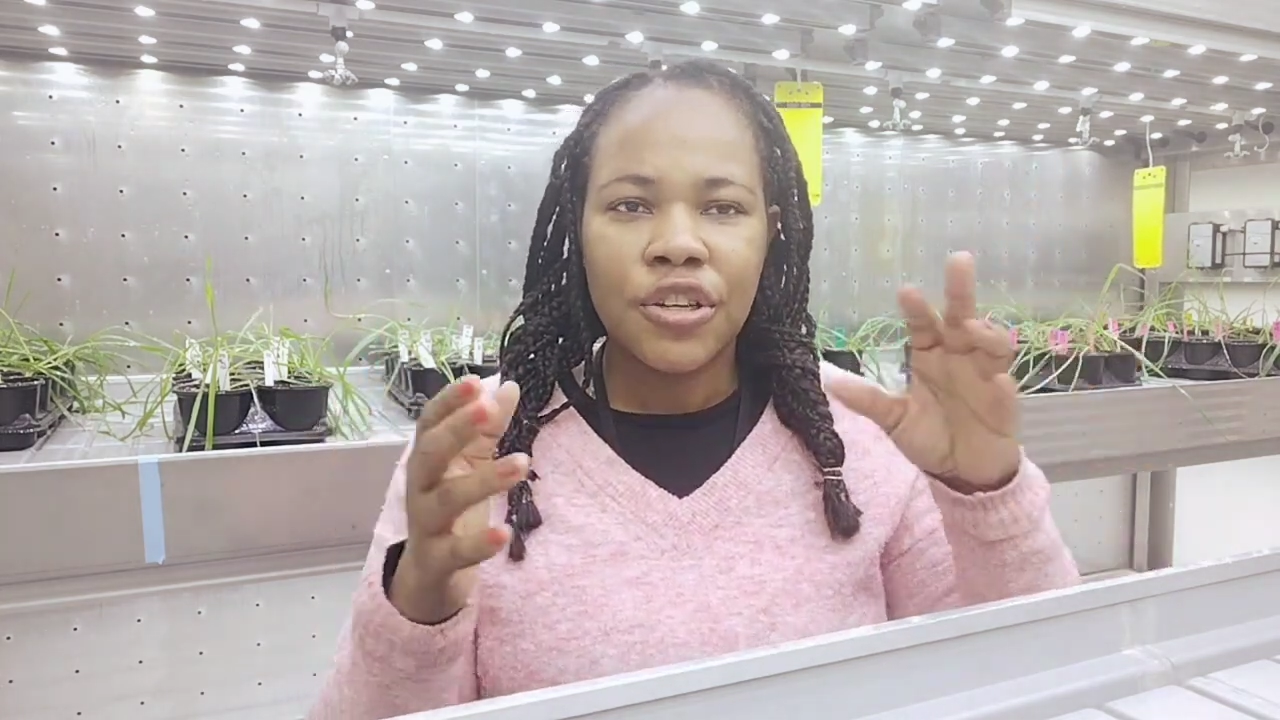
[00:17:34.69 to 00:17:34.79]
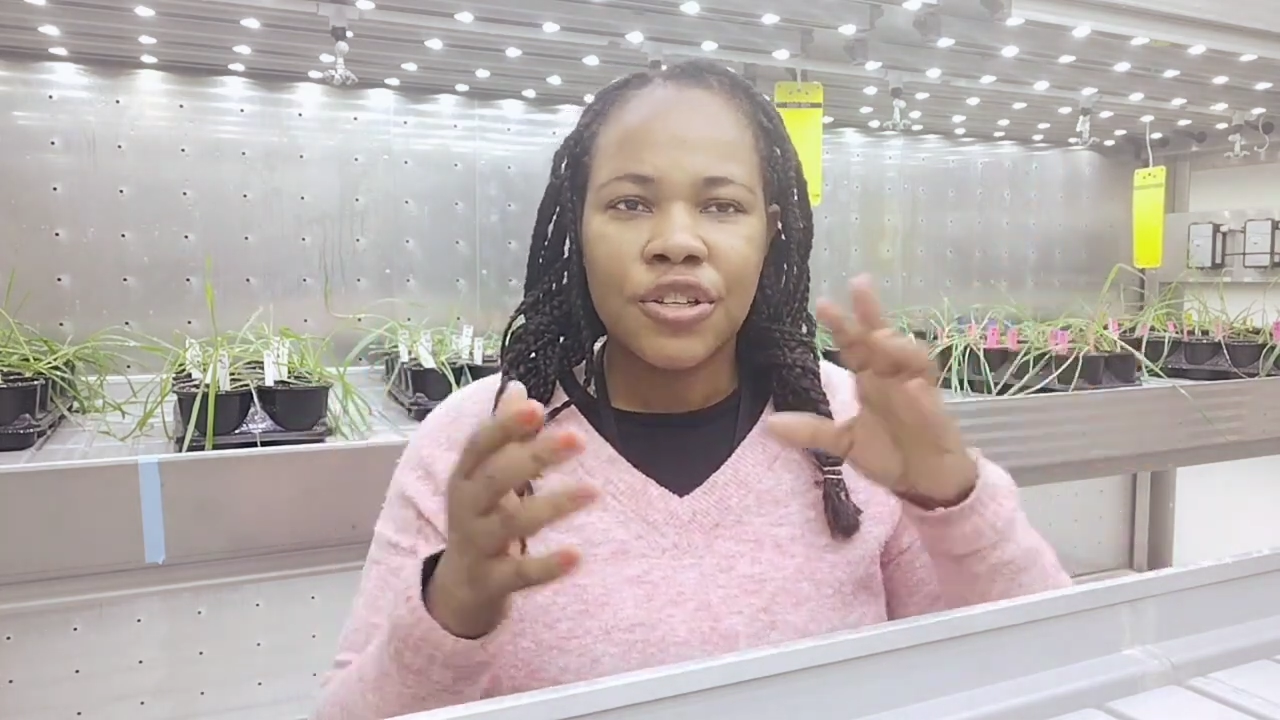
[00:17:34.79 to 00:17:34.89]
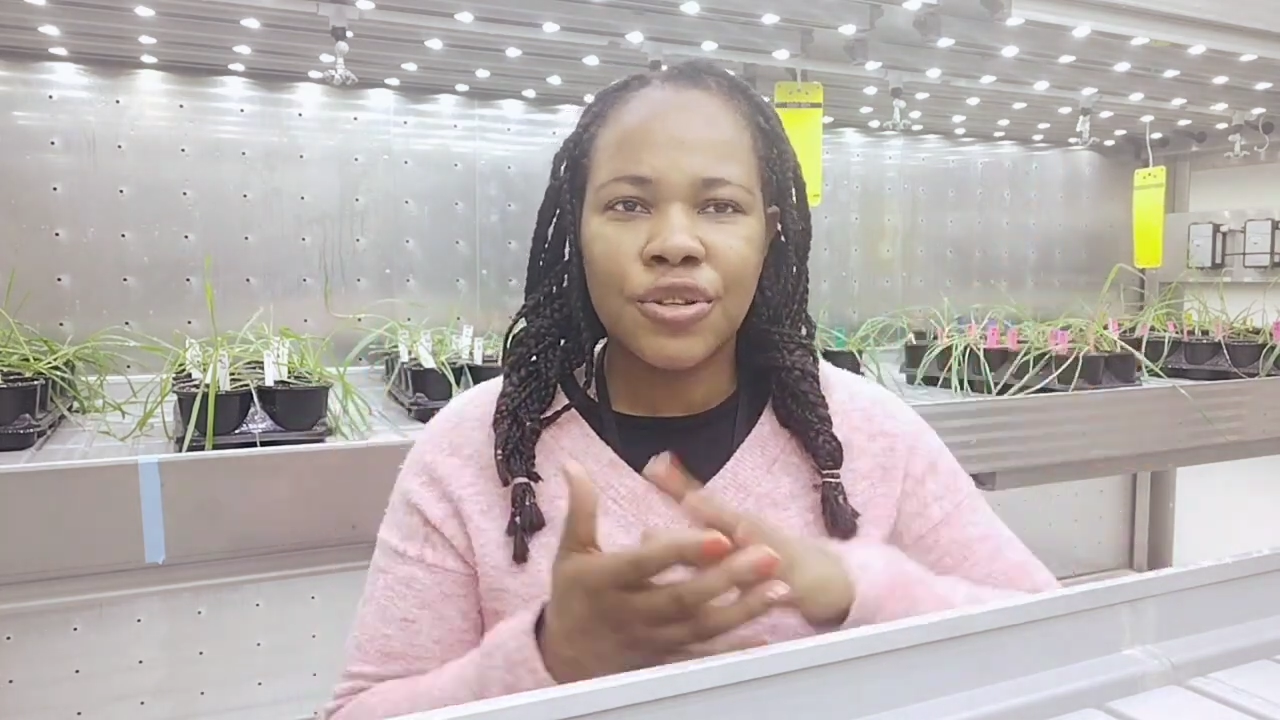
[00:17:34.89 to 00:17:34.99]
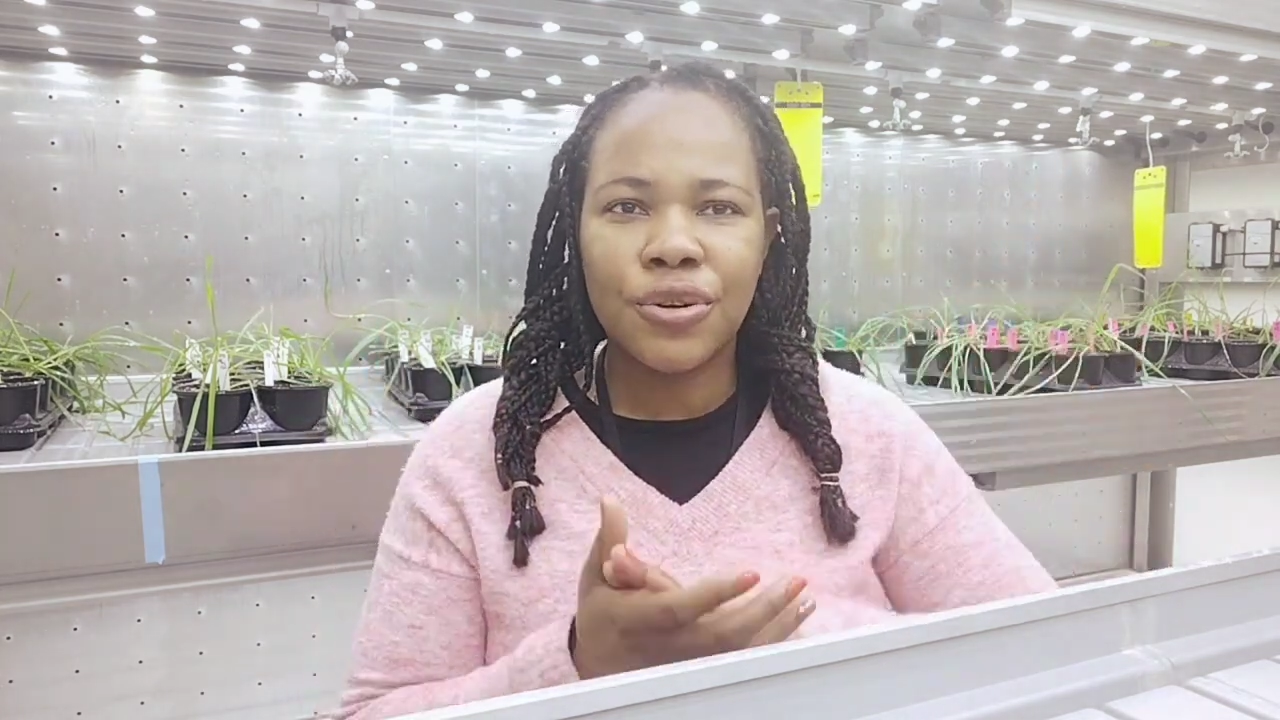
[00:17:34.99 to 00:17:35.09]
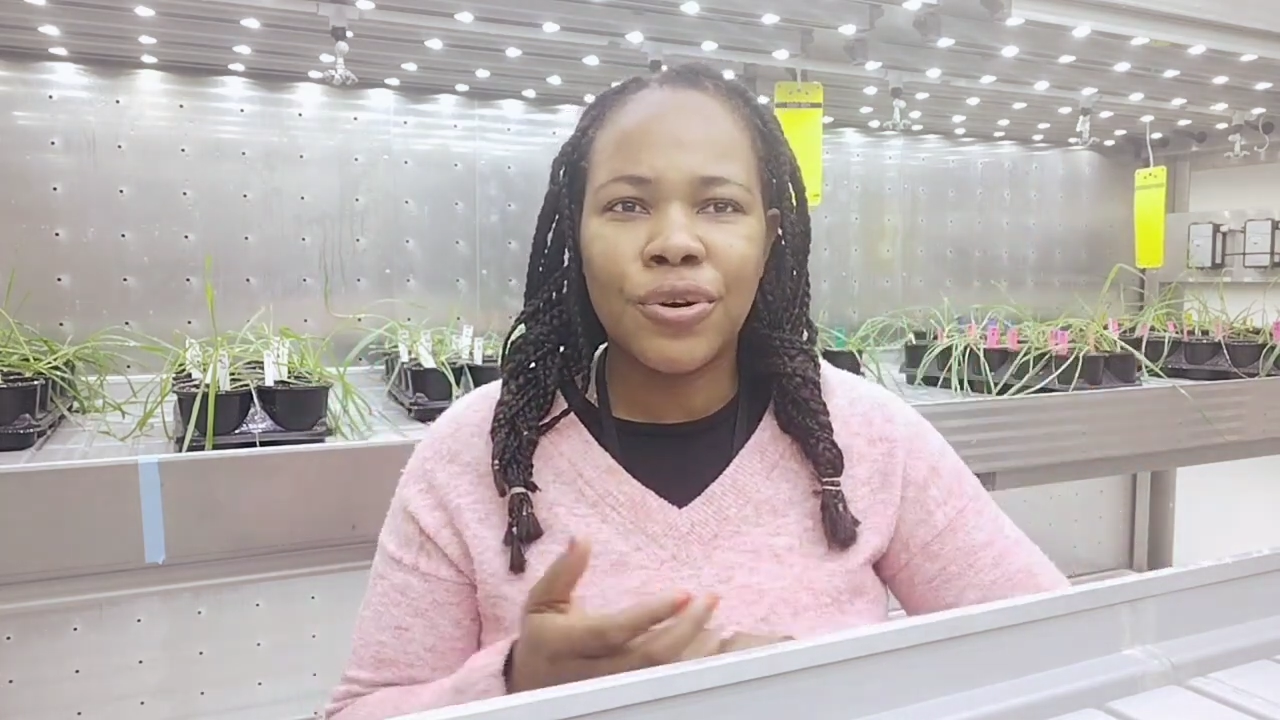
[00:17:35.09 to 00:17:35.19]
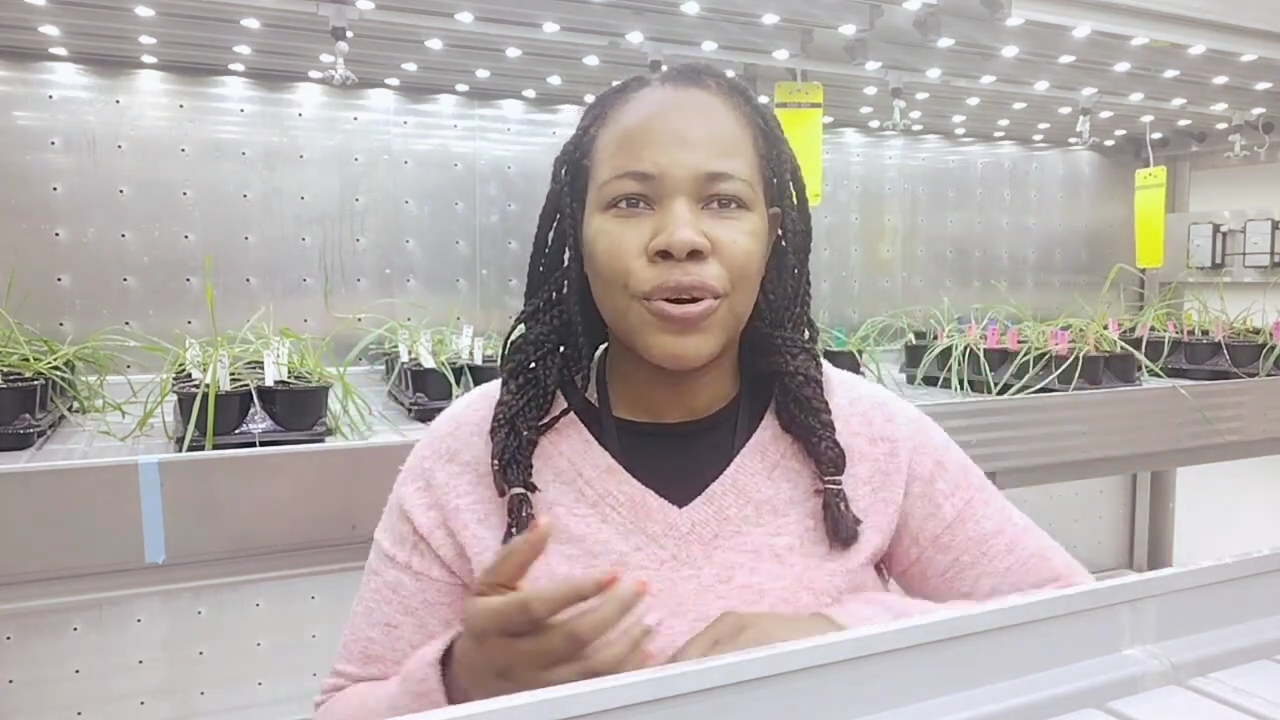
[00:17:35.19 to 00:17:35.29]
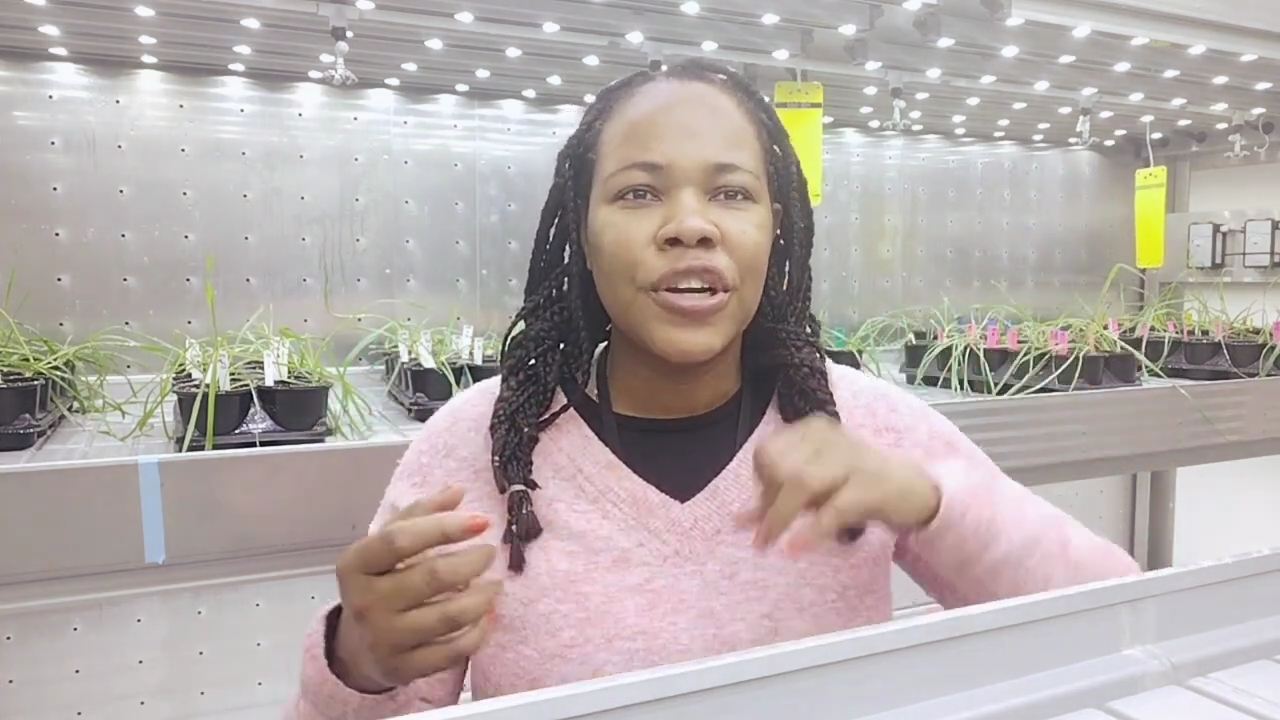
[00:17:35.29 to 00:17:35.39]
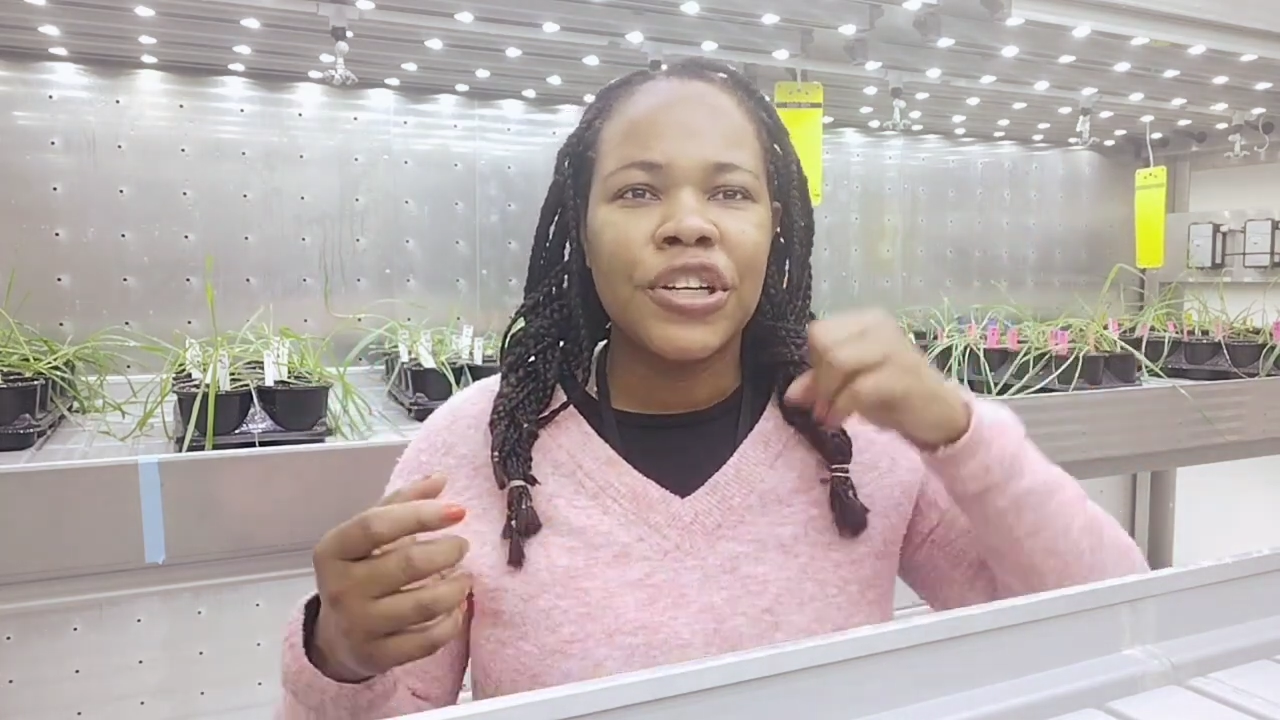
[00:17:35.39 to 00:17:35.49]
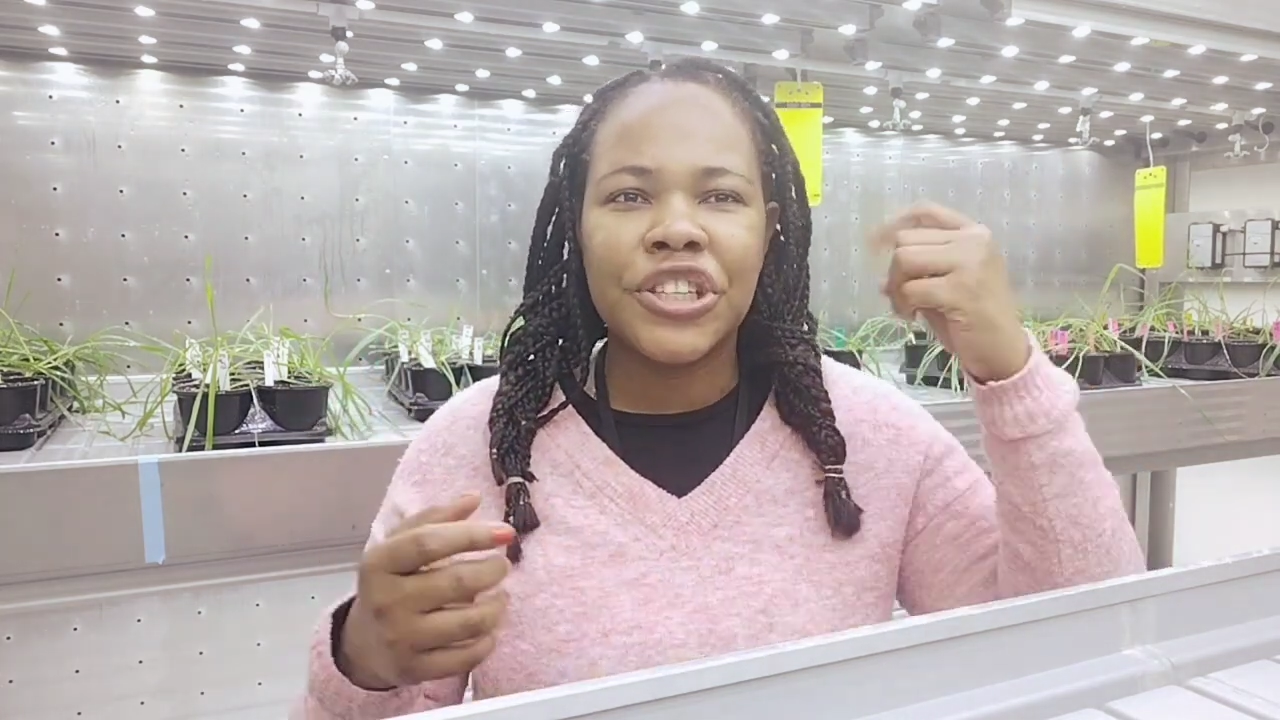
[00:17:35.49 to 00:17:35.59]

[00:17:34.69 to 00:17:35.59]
So